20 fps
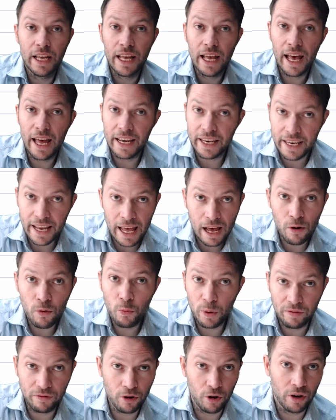And now
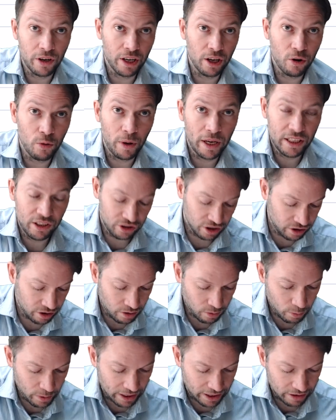we've got an equation
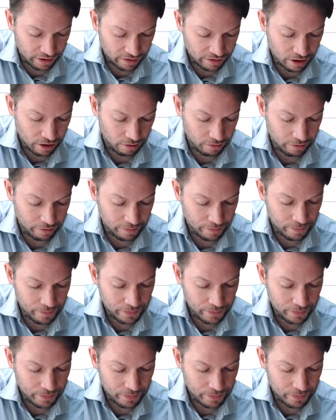we can solve.